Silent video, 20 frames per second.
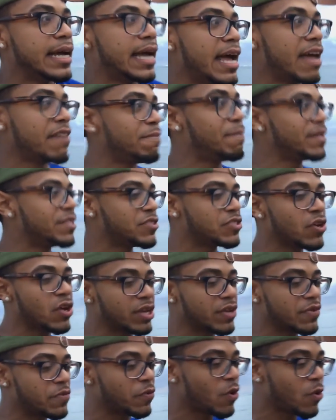I've been
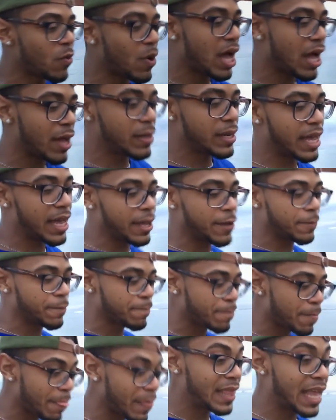talking for a while now.
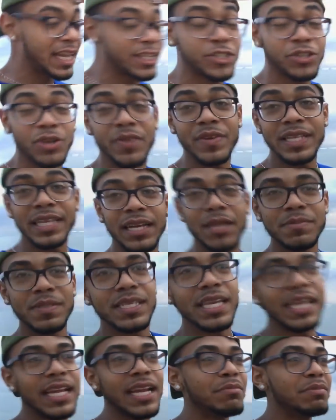Not sure everything I'm saying.